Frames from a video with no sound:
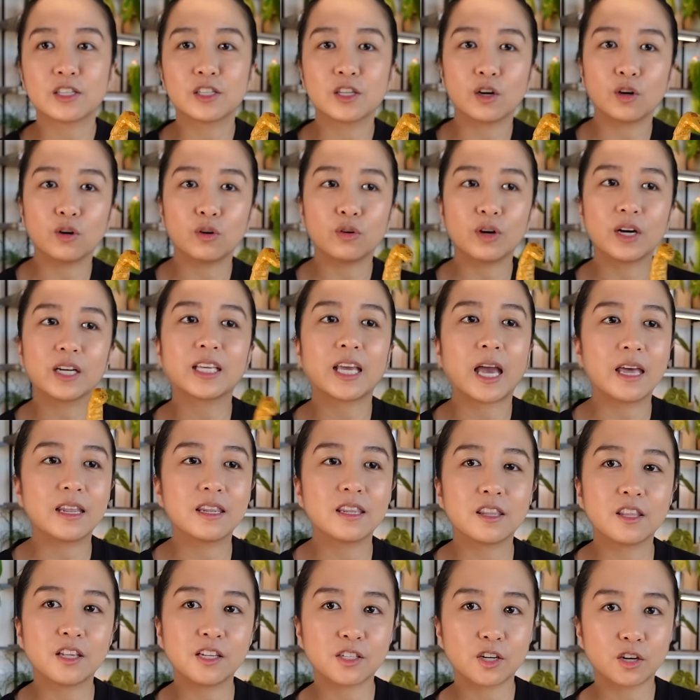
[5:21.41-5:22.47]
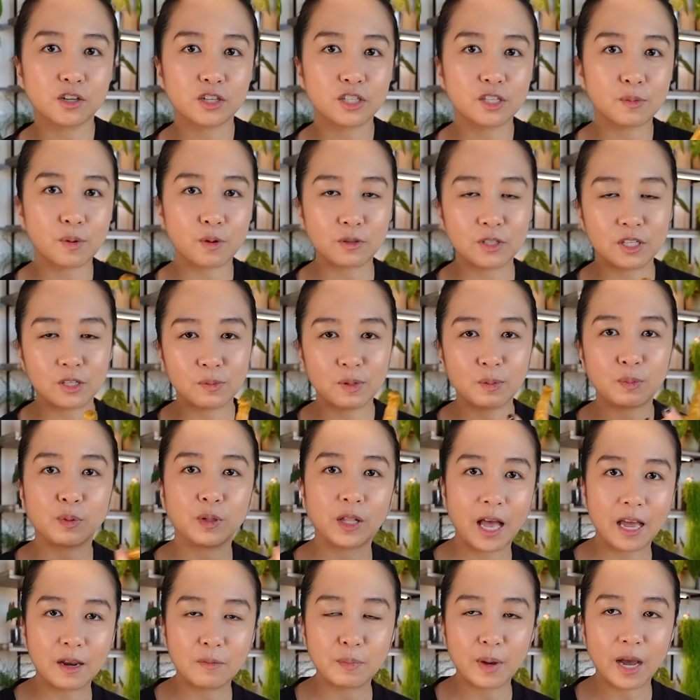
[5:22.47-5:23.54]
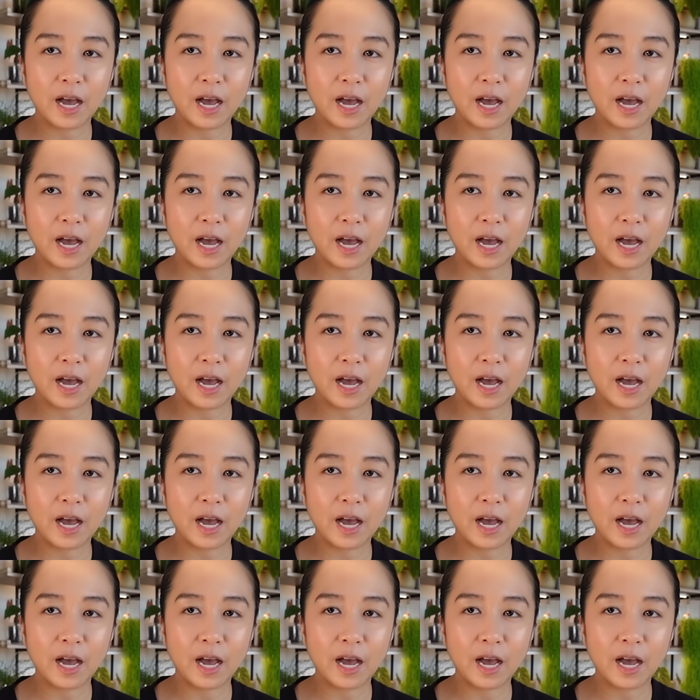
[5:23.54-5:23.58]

So again, these are supposed to be plant